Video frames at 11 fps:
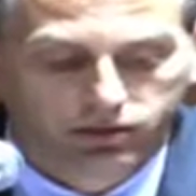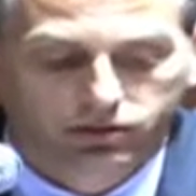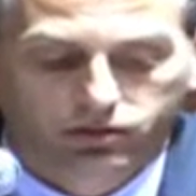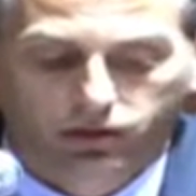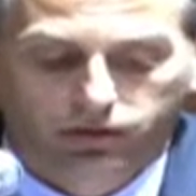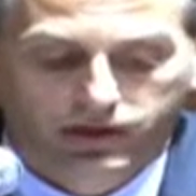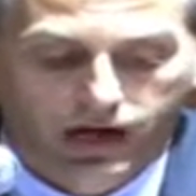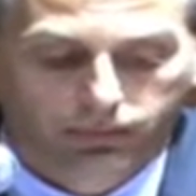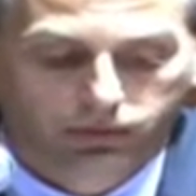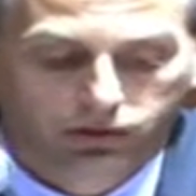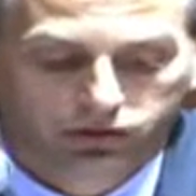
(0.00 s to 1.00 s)
to control the
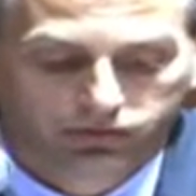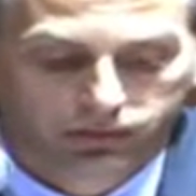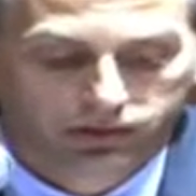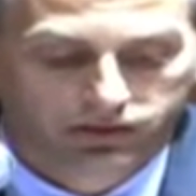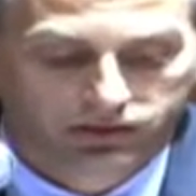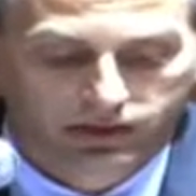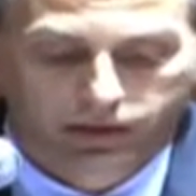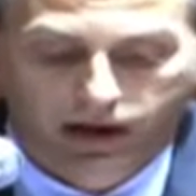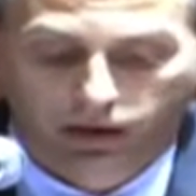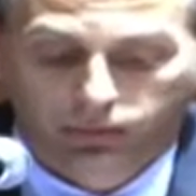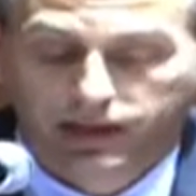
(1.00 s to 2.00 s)
carbon pollution from existing
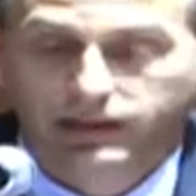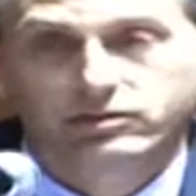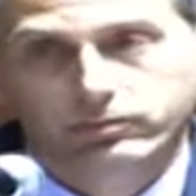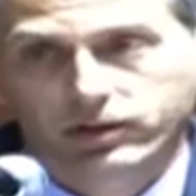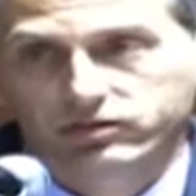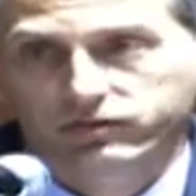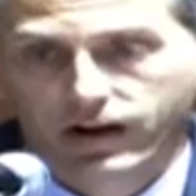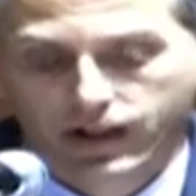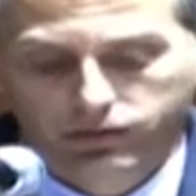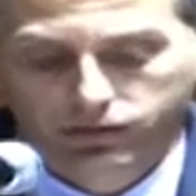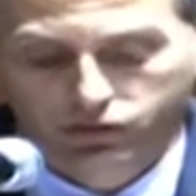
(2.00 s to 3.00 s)
power plants must
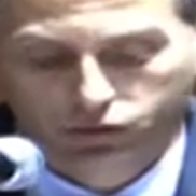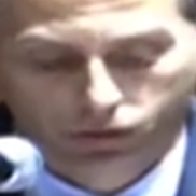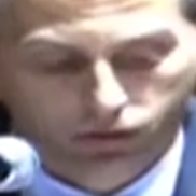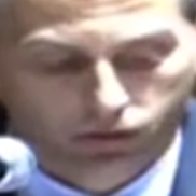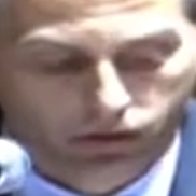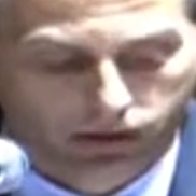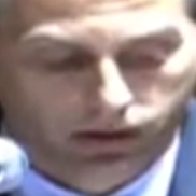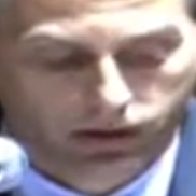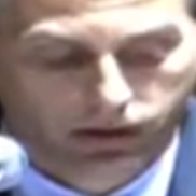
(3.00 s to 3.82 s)
follow in short order.